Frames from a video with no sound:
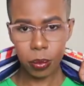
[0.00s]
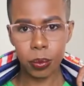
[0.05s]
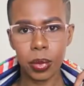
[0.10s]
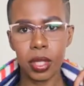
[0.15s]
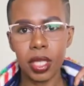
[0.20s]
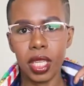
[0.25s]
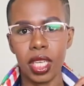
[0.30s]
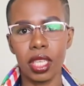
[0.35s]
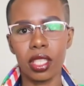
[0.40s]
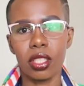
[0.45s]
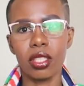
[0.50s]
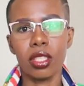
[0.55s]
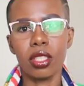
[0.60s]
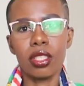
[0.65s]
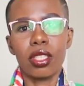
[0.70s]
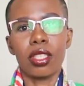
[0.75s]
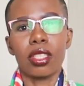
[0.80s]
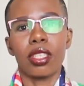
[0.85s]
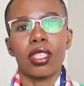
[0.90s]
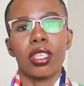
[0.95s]
place
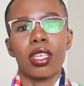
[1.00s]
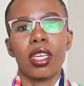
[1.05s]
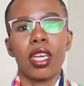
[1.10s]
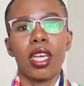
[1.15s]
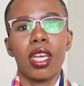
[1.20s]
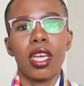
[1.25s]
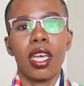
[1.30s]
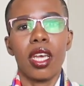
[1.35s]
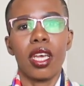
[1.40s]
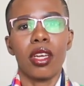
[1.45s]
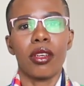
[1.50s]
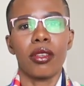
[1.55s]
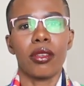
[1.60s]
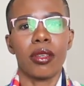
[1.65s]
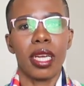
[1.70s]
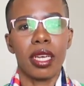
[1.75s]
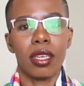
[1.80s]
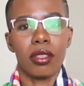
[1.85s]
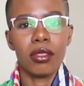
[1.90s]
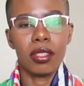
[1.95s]
her
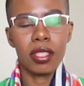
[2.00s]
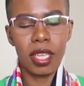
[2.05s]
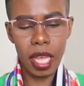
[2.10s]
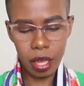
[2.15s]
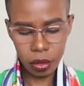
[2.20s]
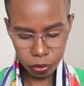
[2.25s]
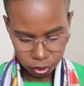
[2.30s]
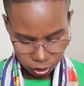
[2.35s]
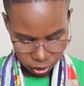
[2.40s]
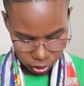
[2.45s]
around our